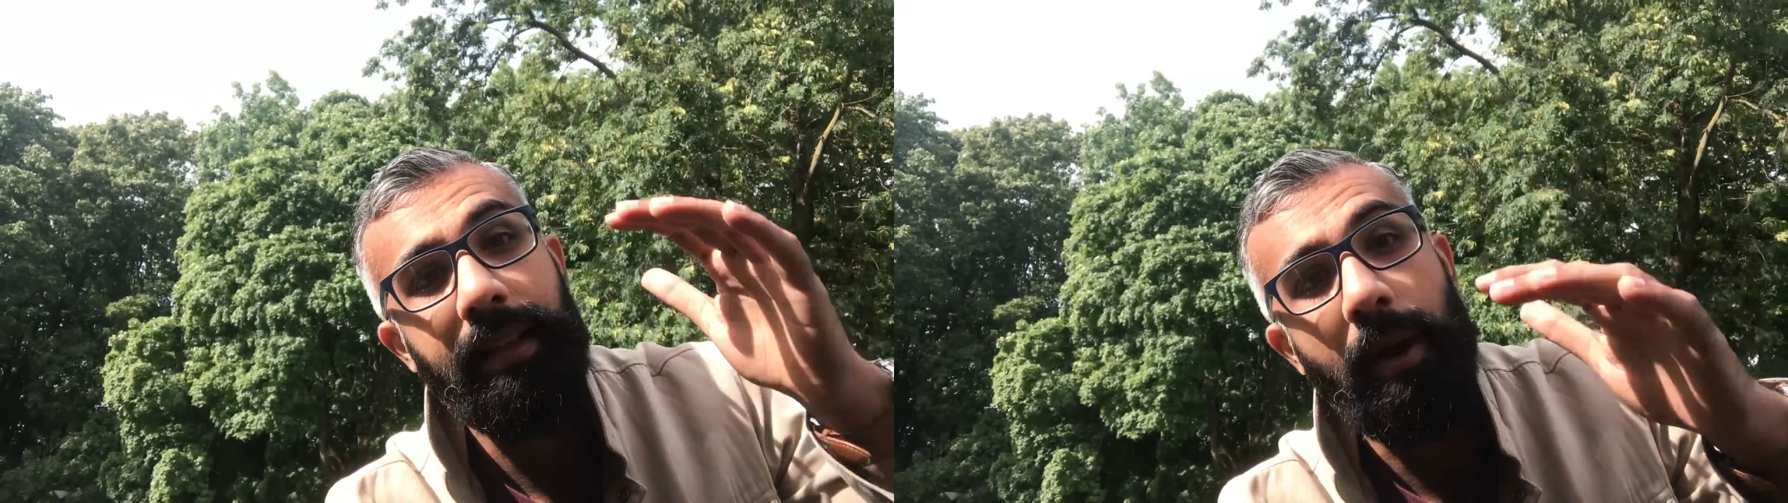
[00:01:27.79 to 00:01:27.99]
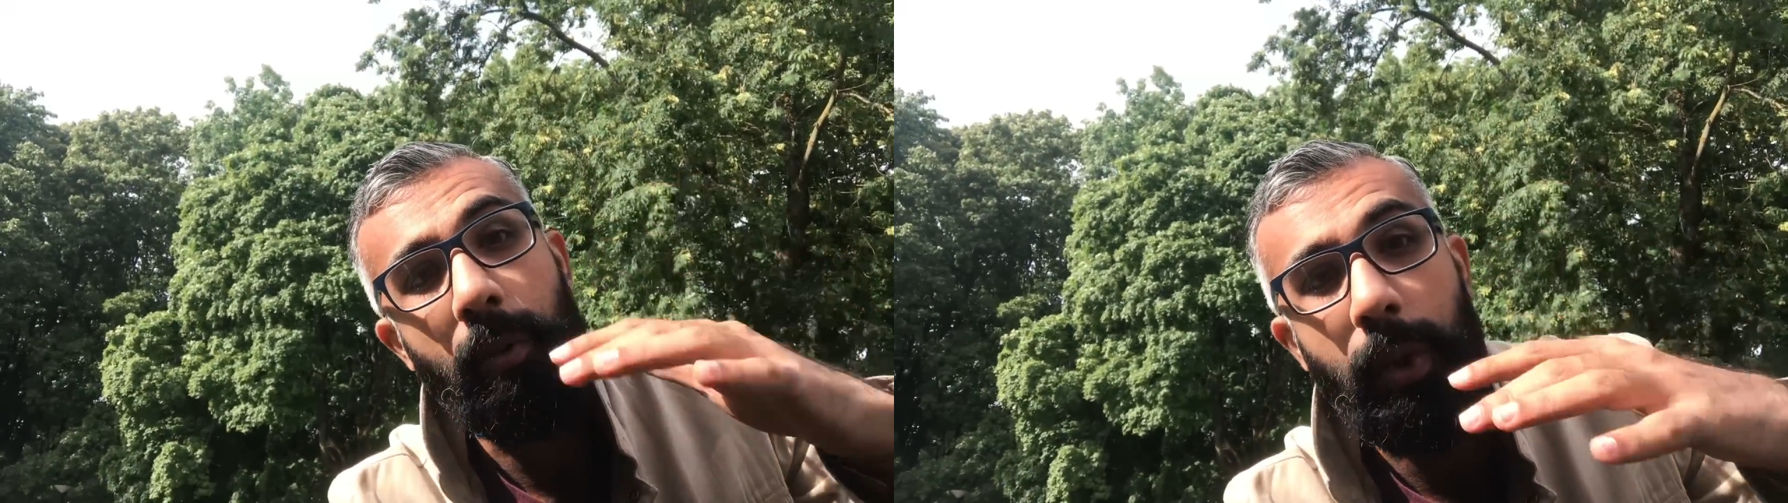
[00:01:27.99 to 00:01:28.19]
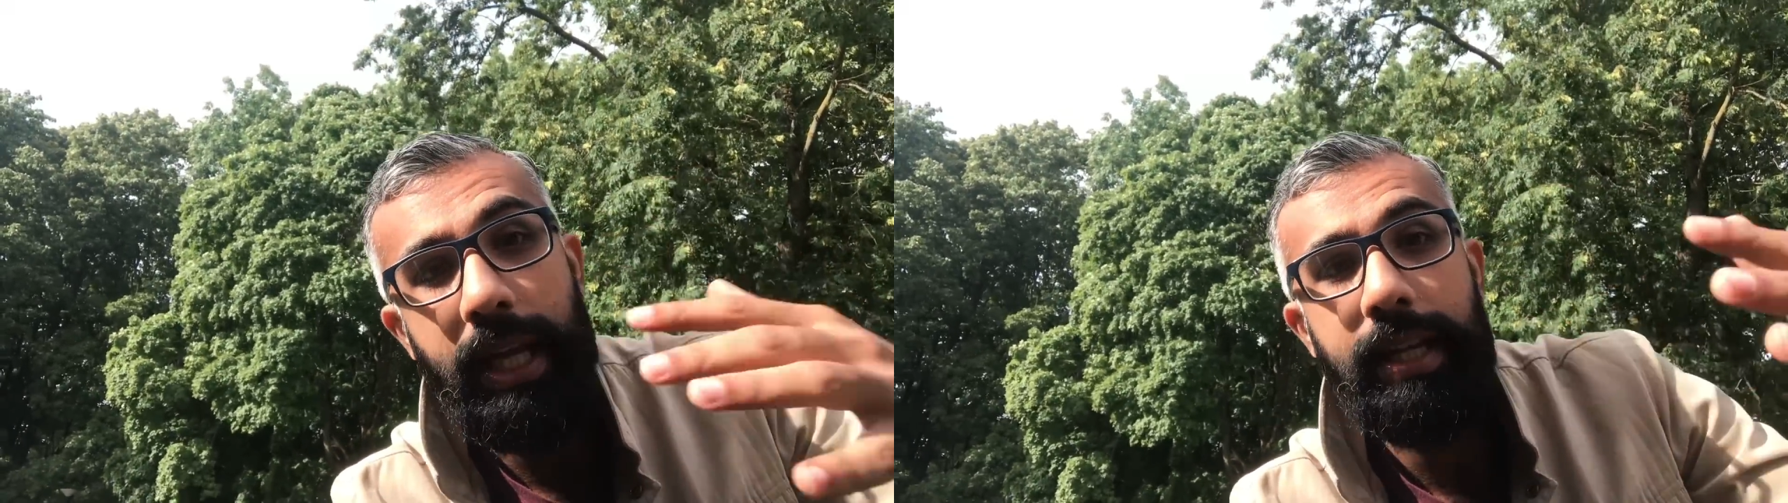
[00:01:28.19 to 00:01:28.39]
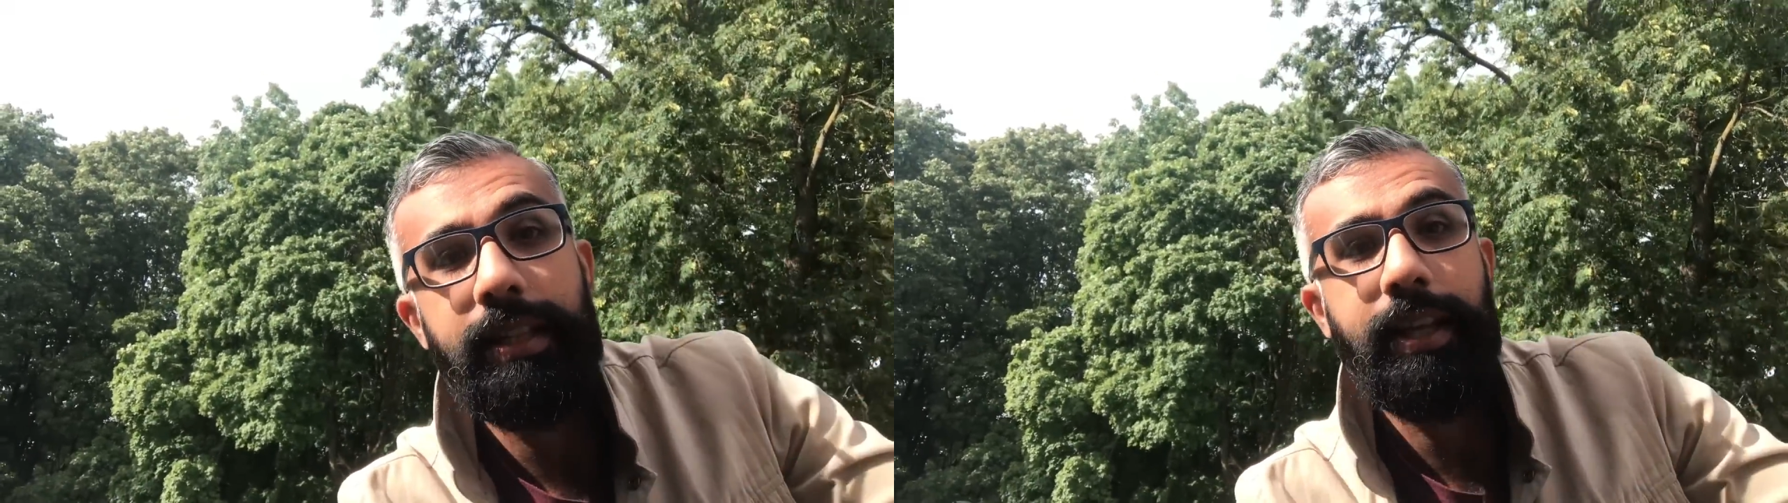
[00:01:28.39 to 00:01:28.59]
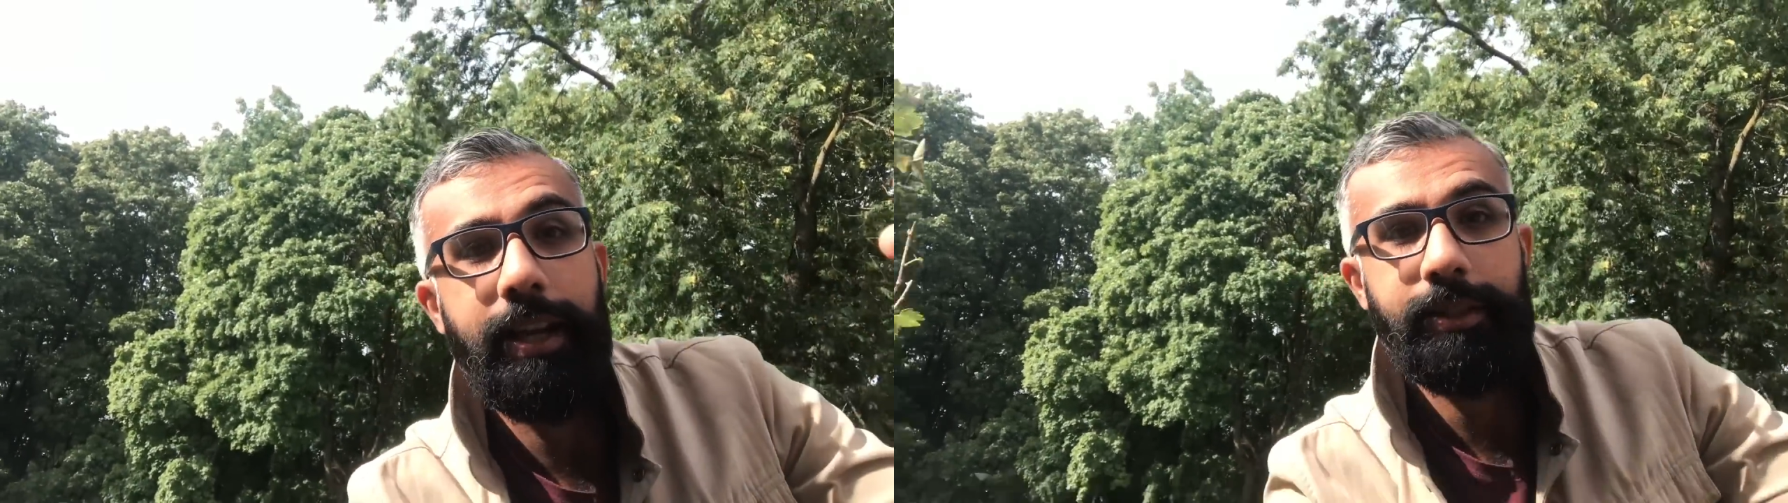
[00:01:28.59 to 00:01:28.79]

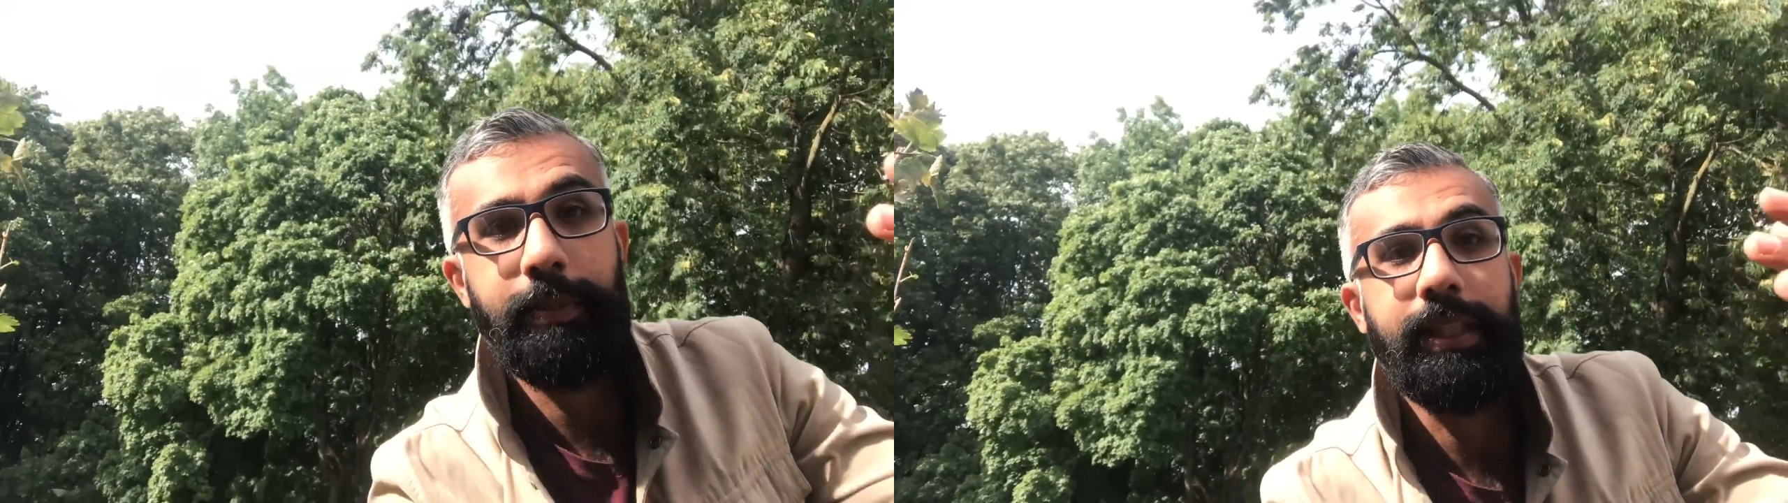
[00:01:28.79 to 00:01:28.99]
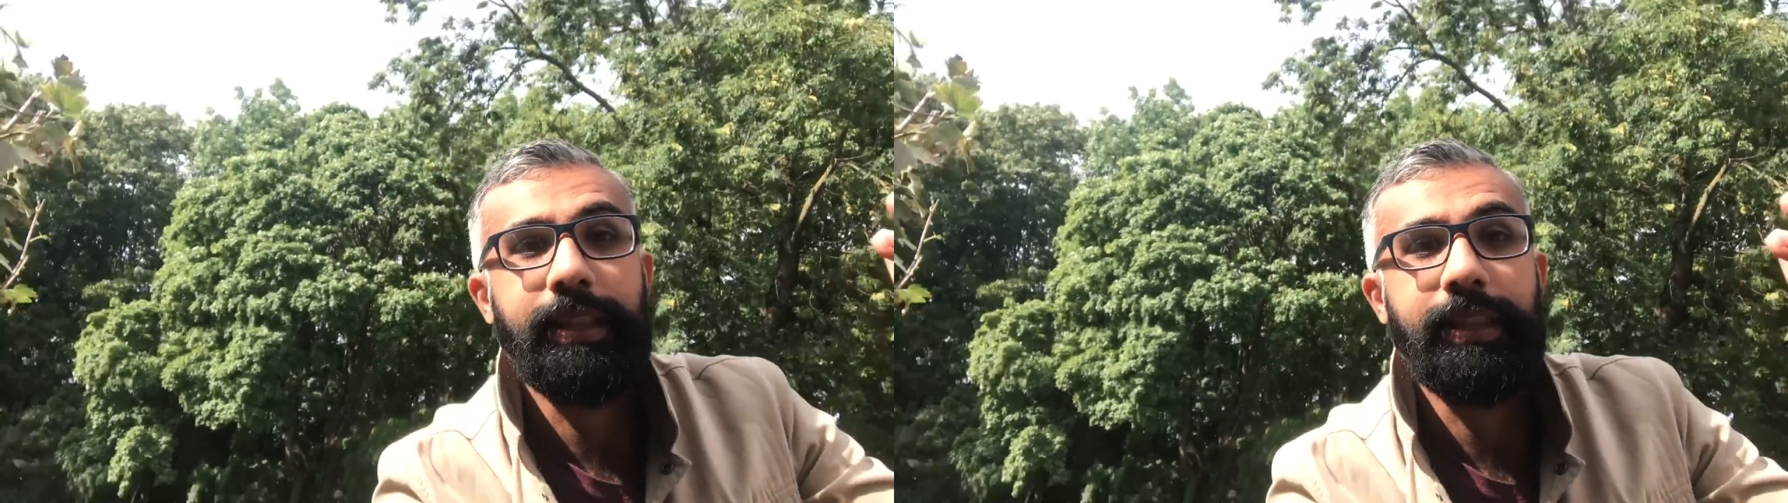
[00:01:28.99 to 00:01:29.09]
veil has been